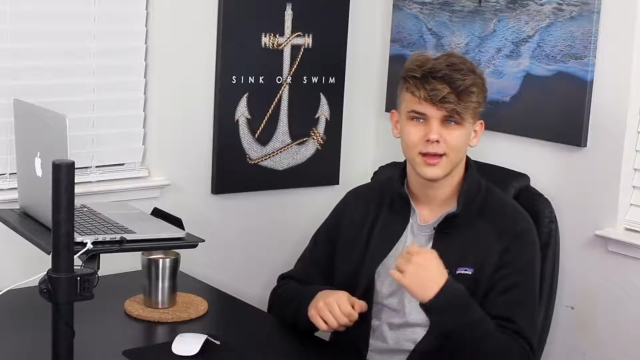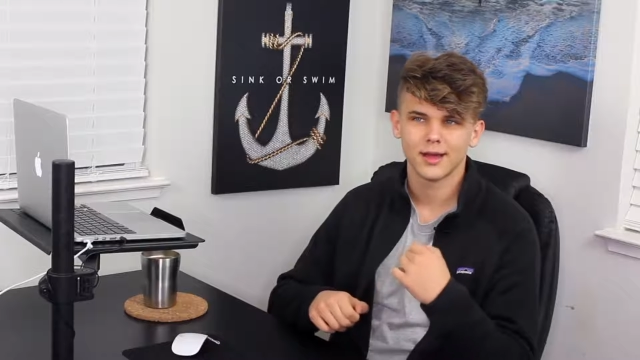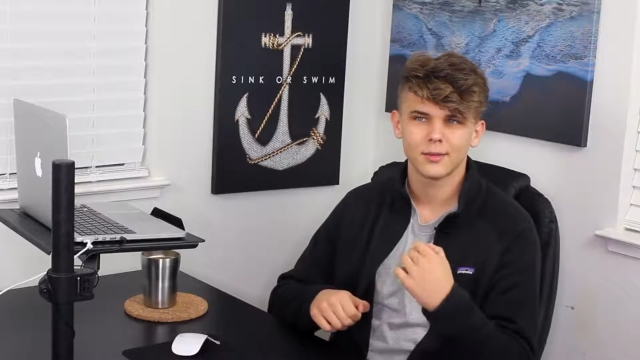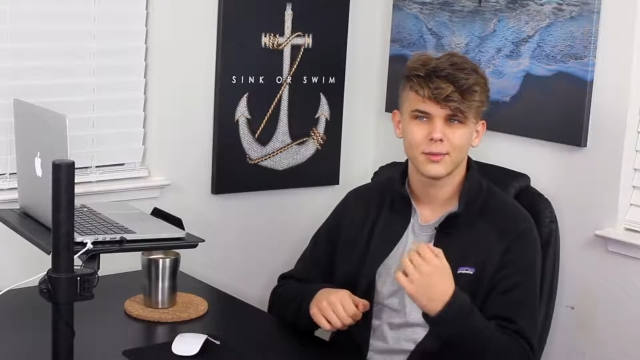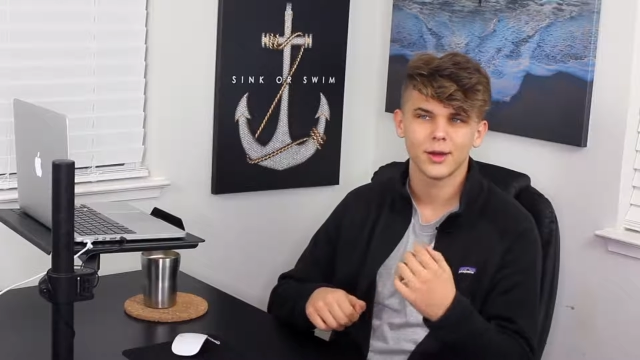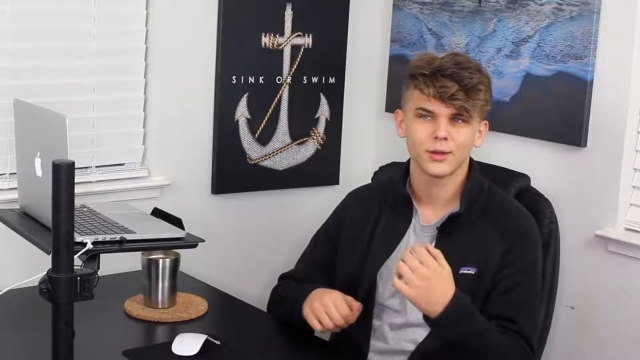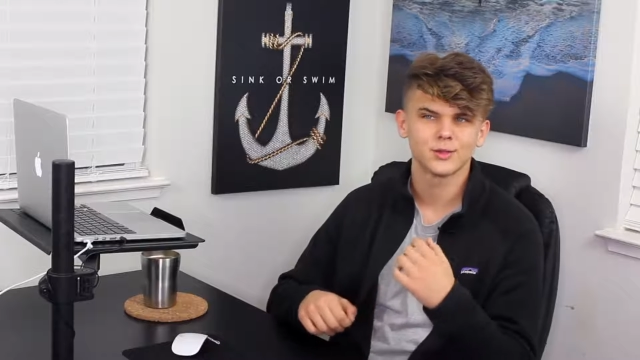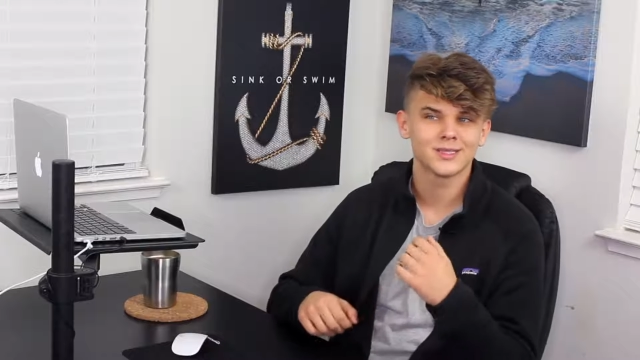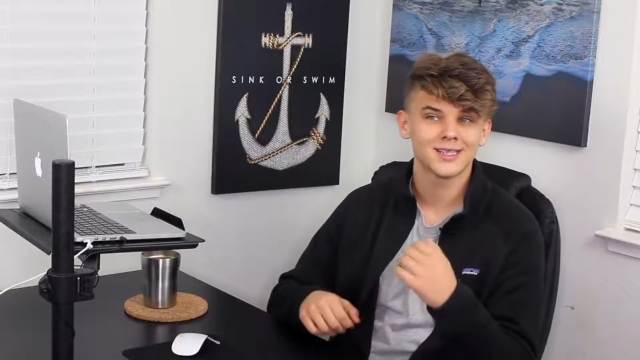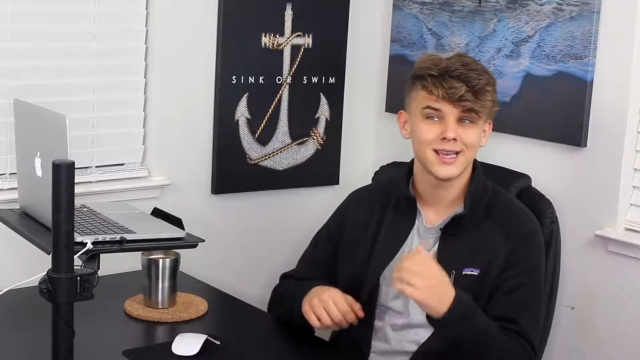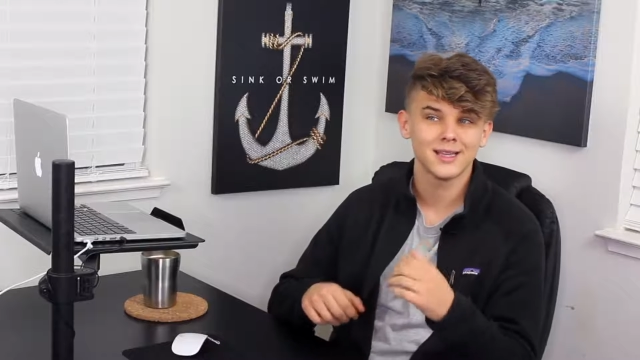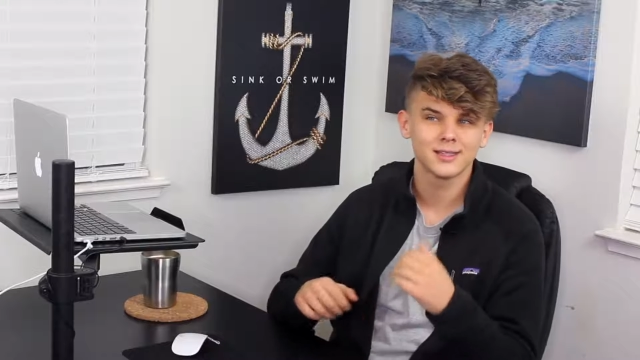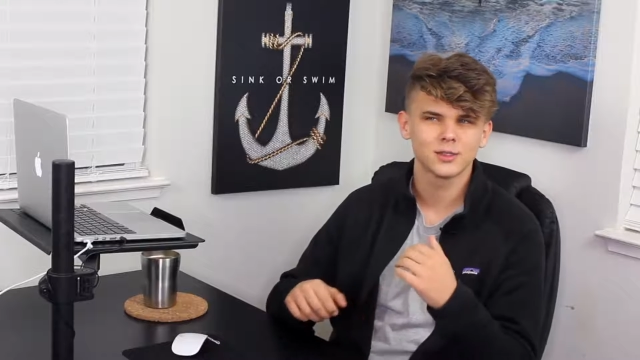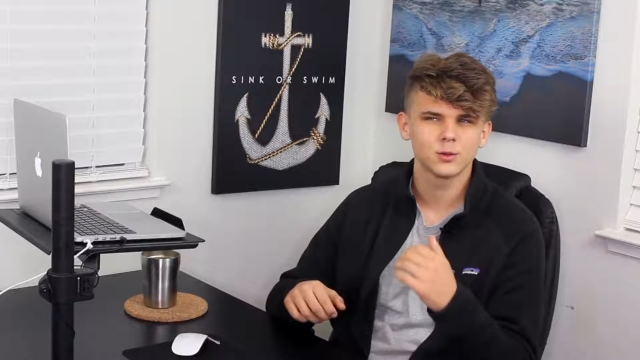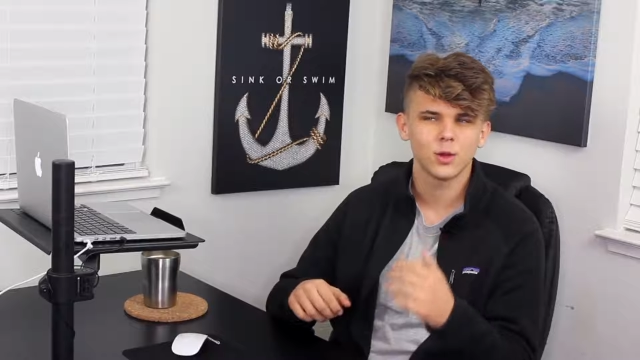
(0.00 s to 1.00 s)
at about
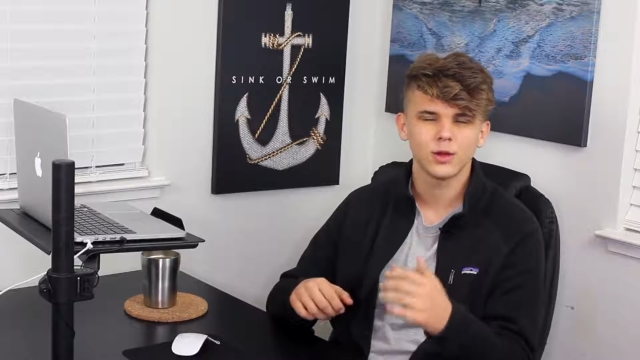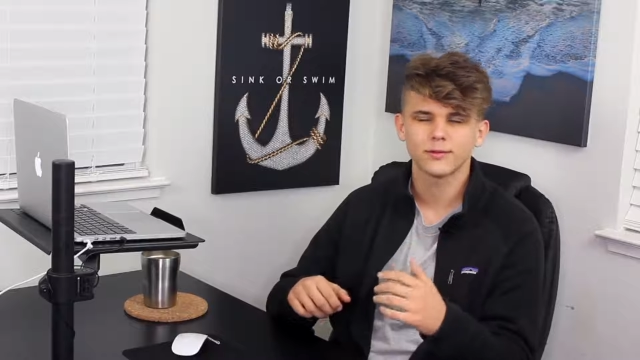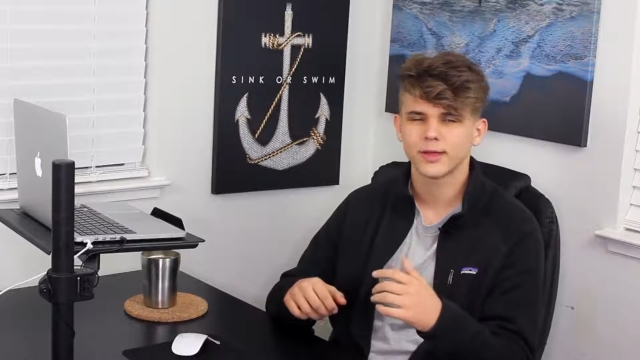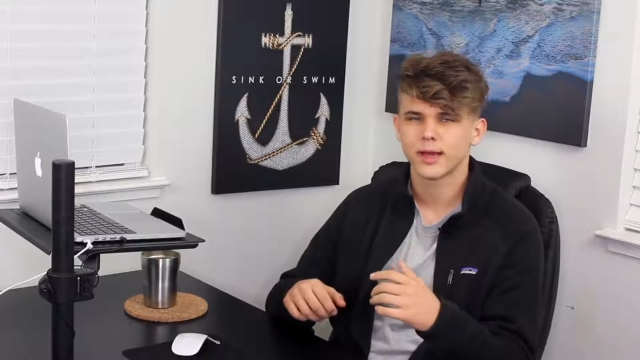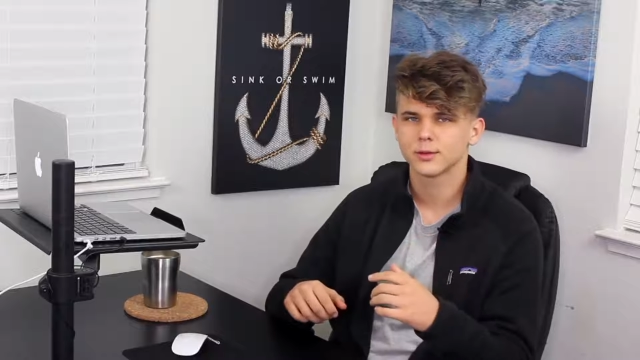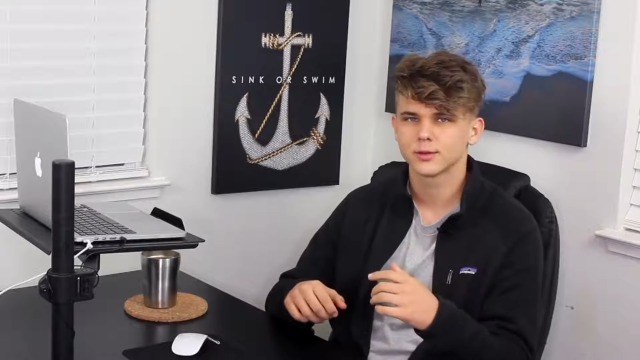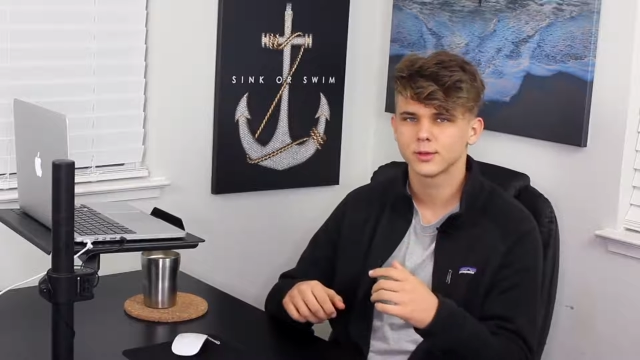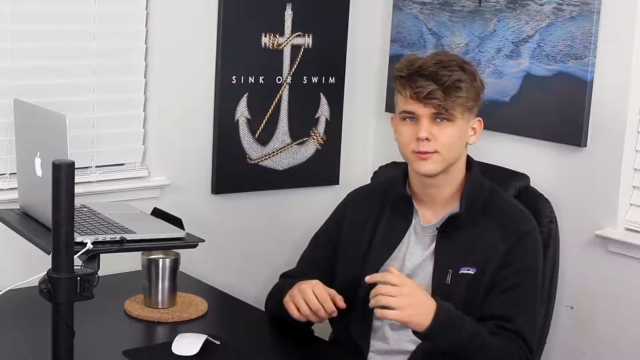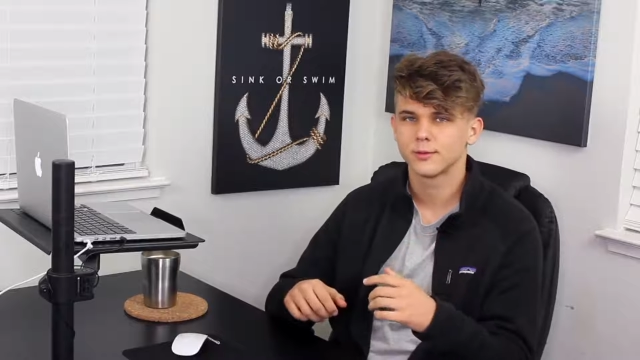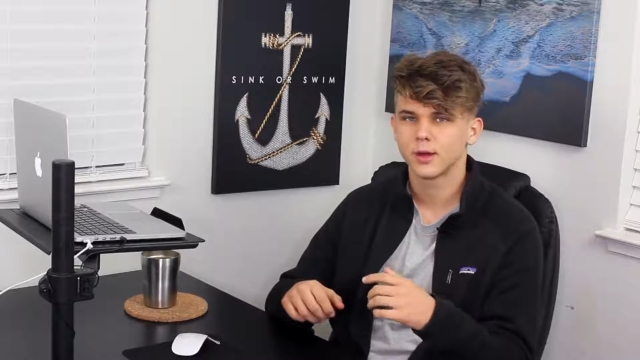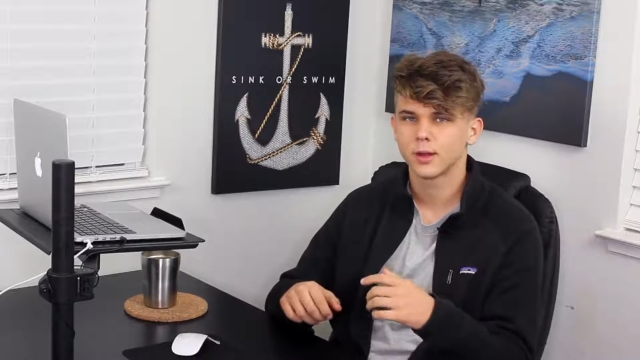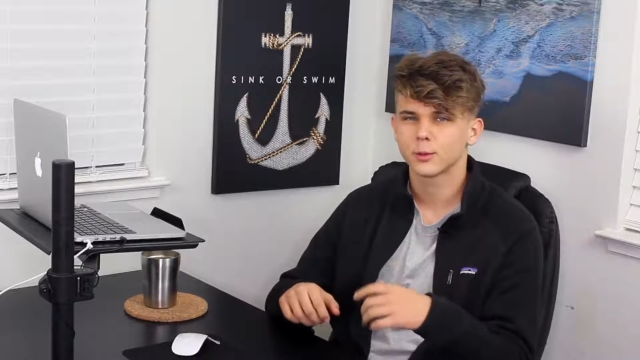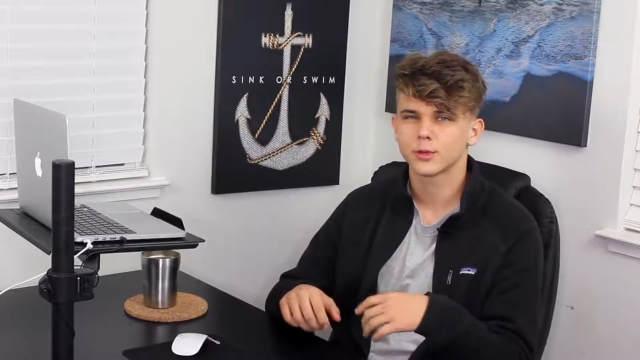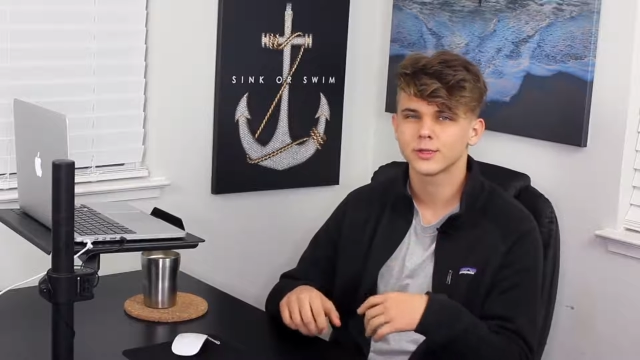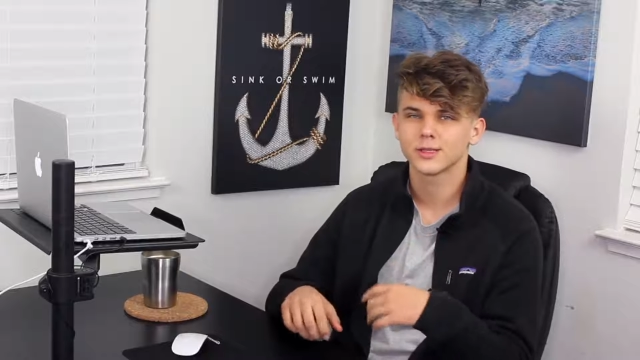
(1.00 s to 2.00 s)
10, 12,000
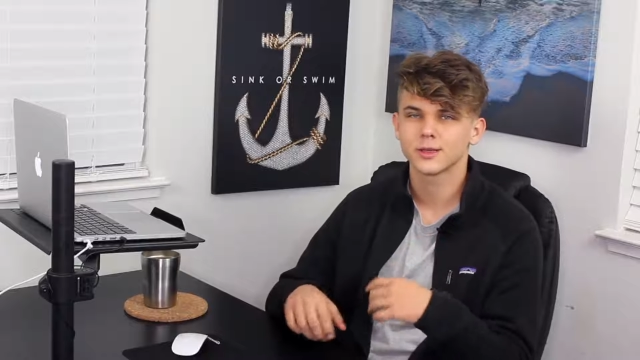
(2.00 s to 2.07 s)
followers.